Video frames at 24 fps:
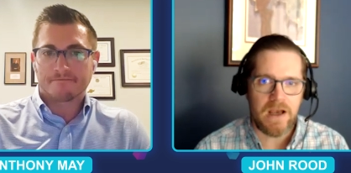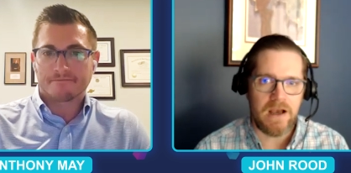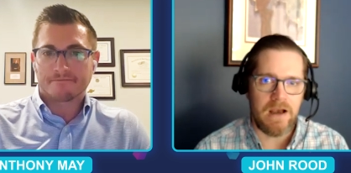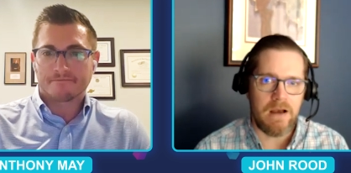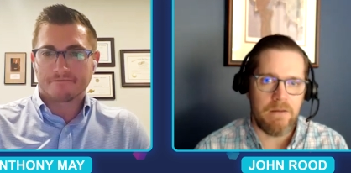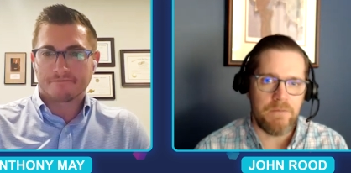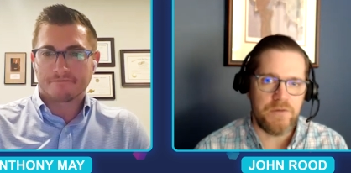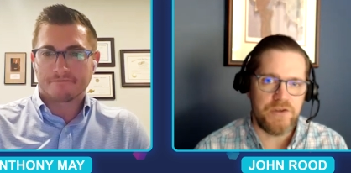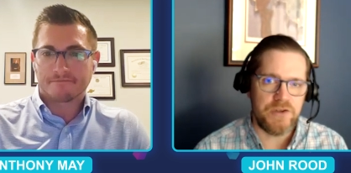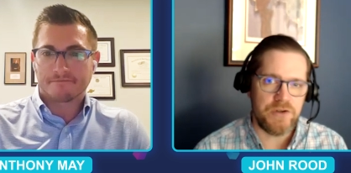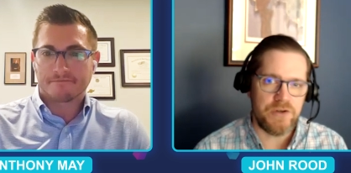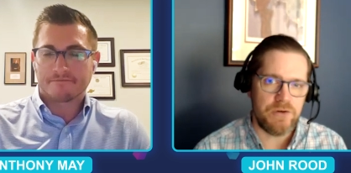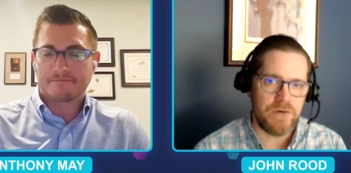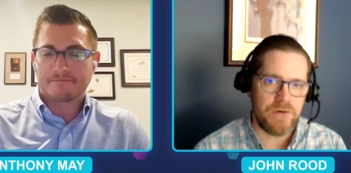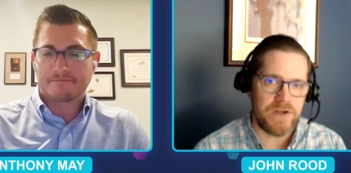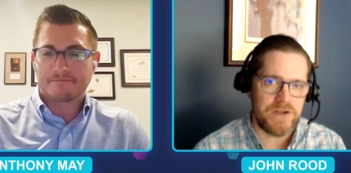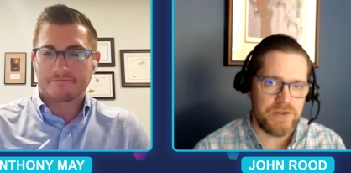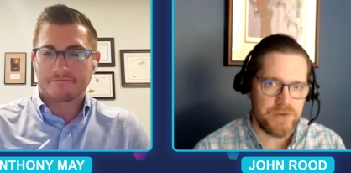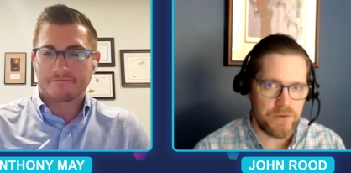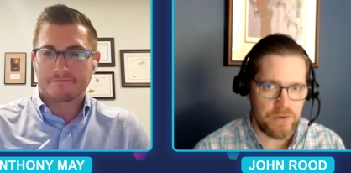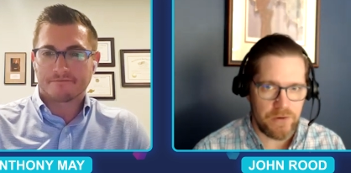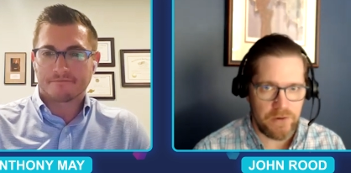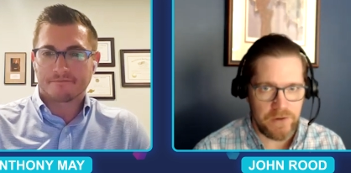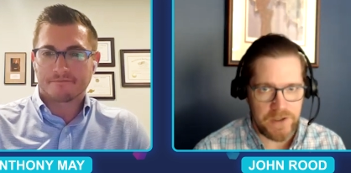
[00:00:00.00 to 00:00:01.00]
Speaker 1: um, to
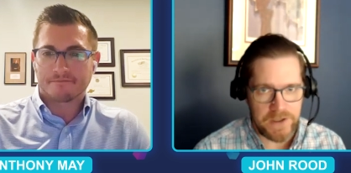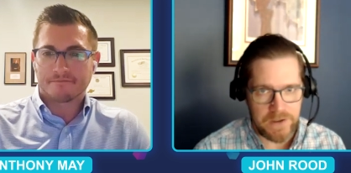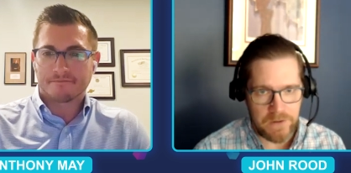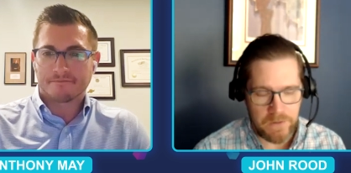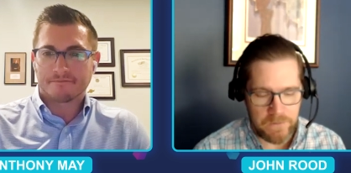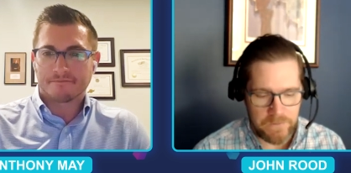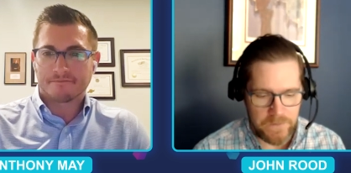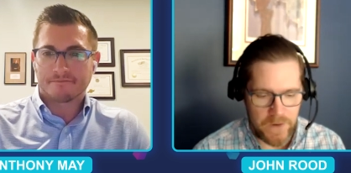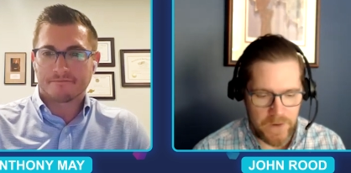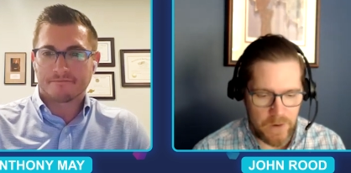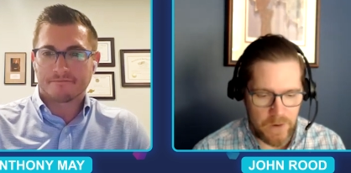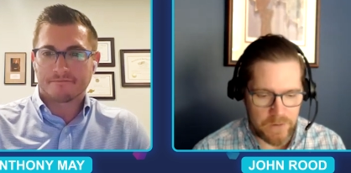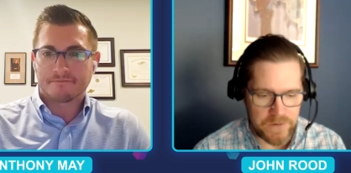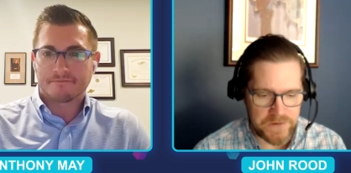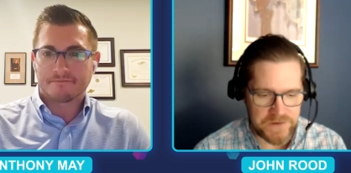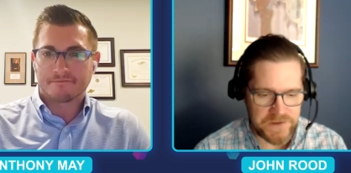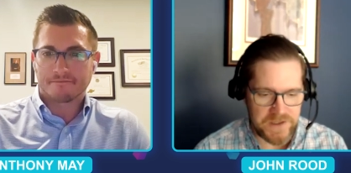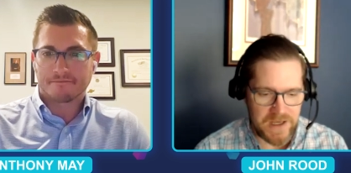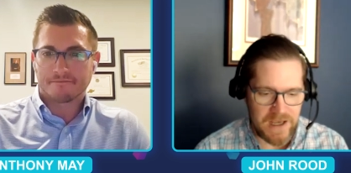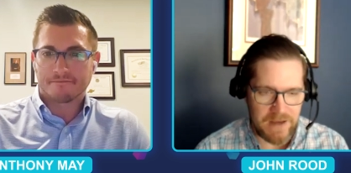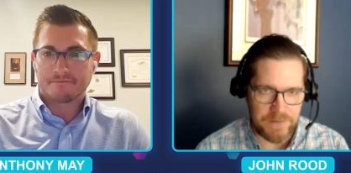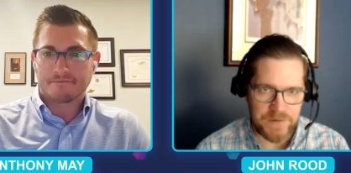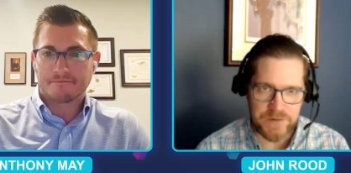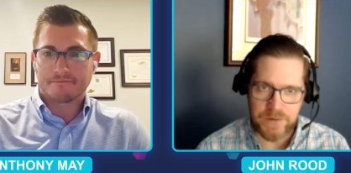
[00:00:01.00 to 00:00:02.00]
internal legal
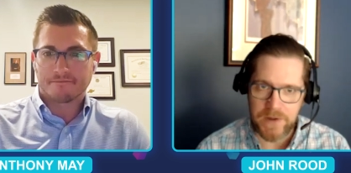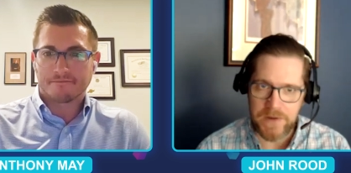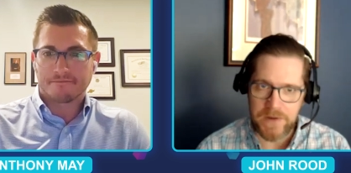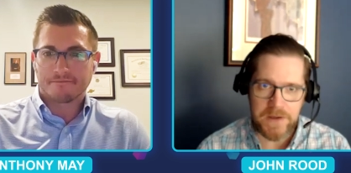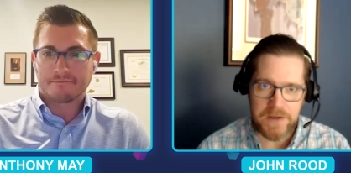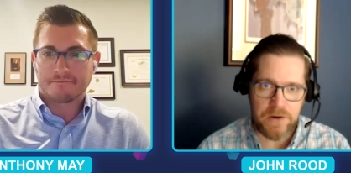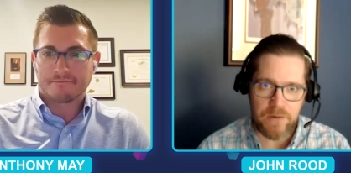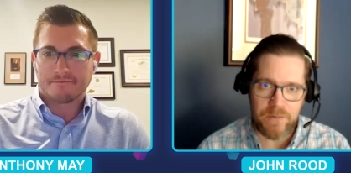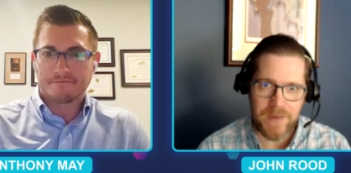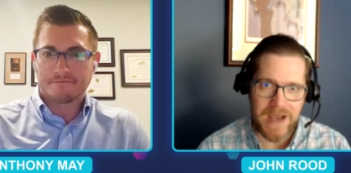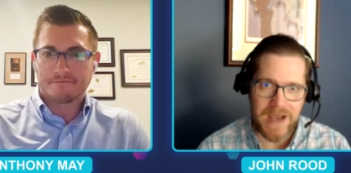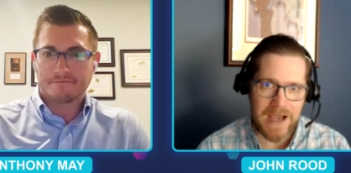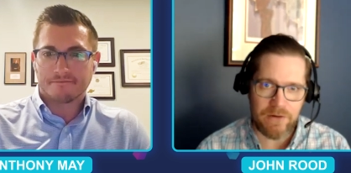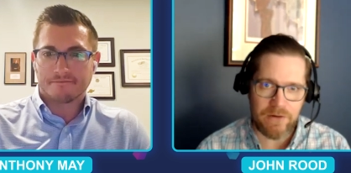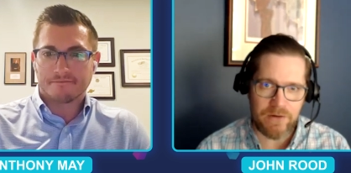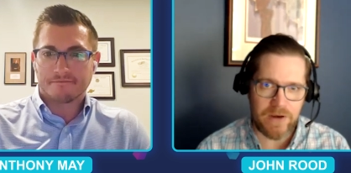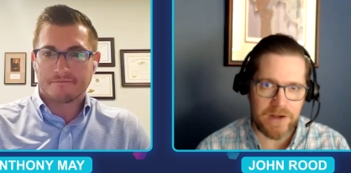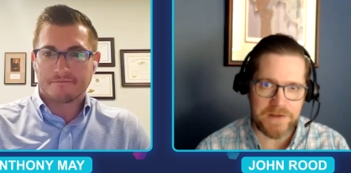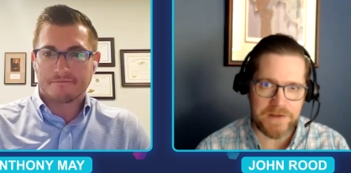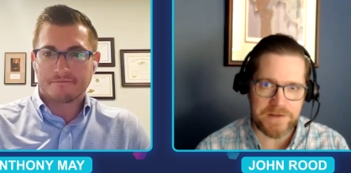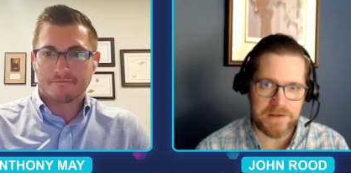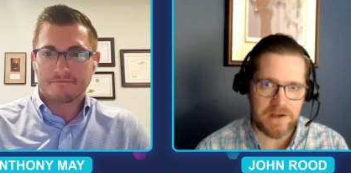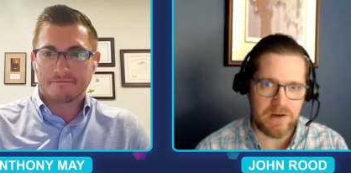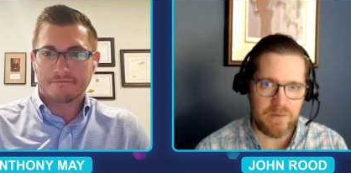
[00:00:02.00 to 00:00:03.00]
folks. Um, so I think your
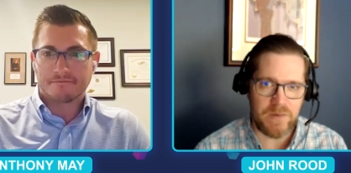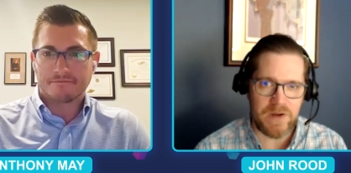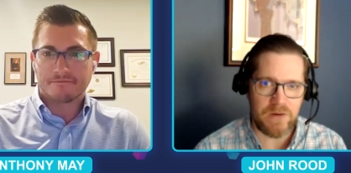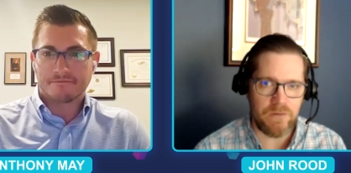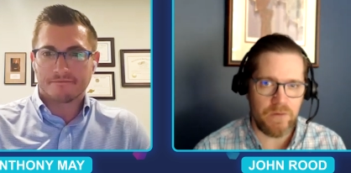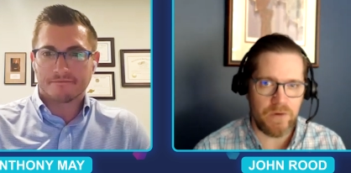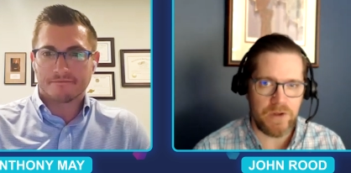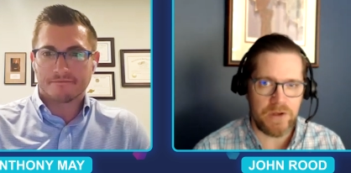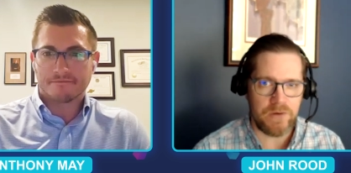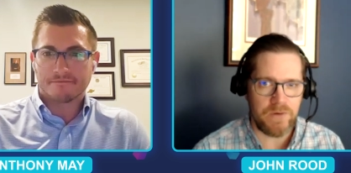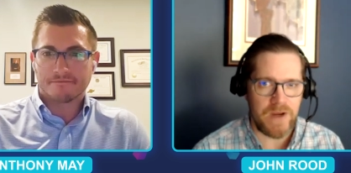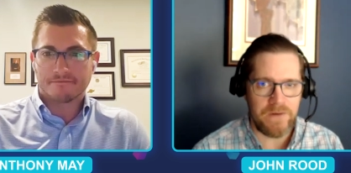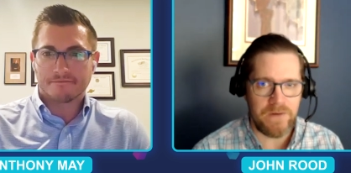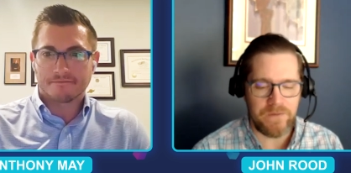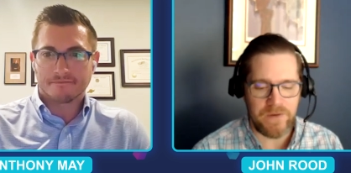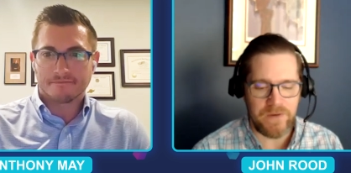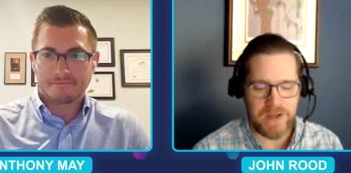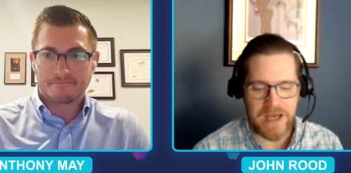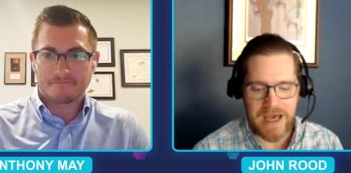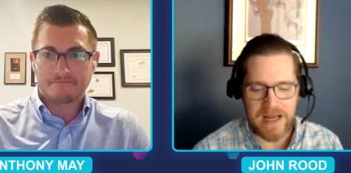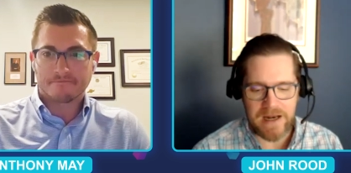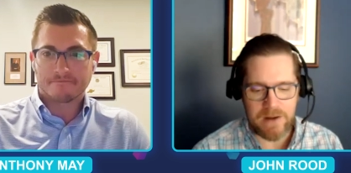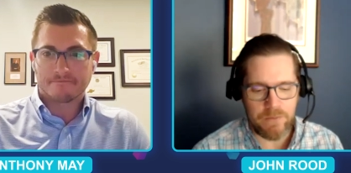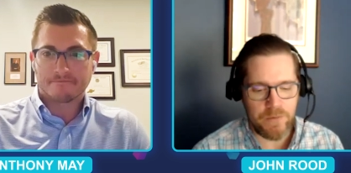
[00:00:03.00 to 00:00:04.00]
background is going to be really great for
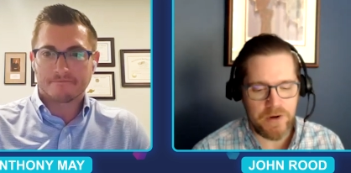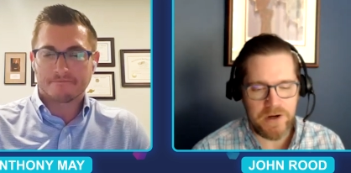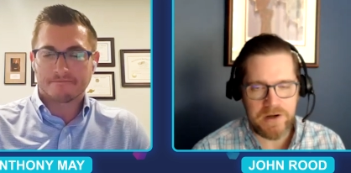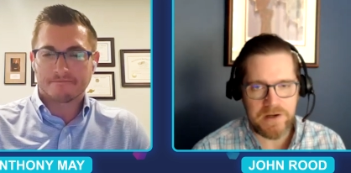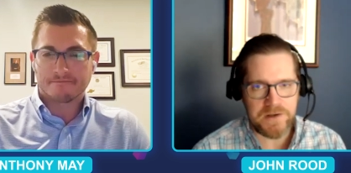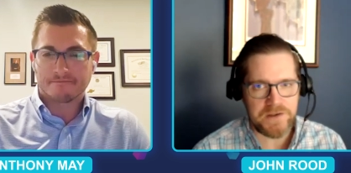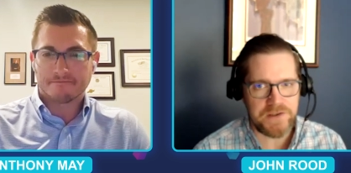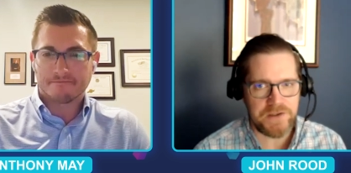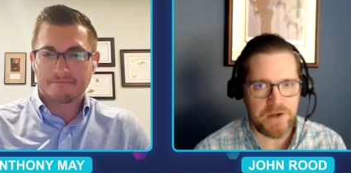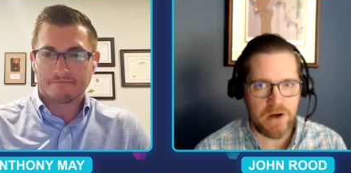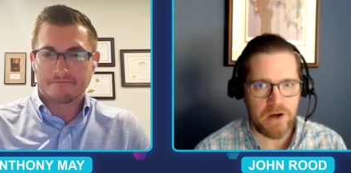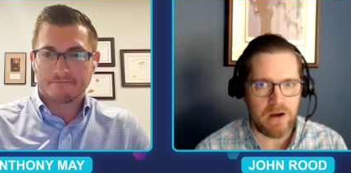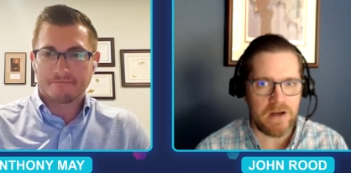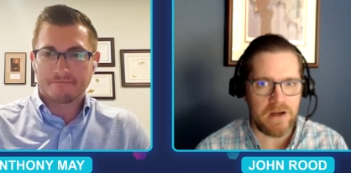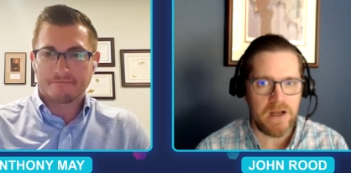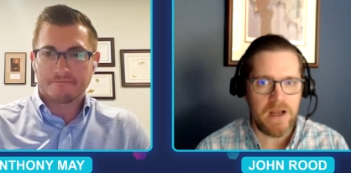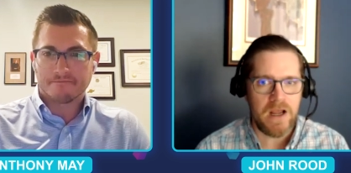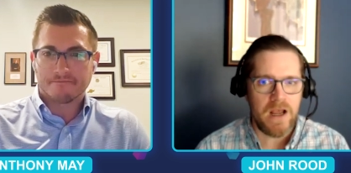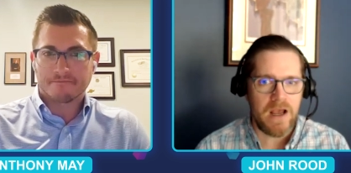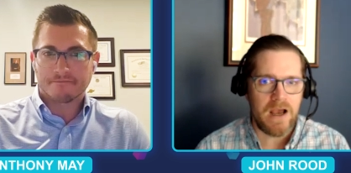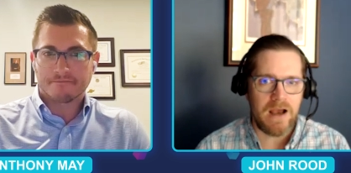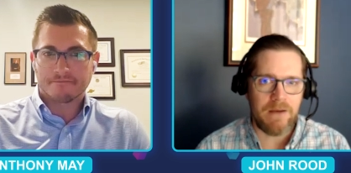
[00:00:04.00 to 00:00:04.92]
that. I wanted to start.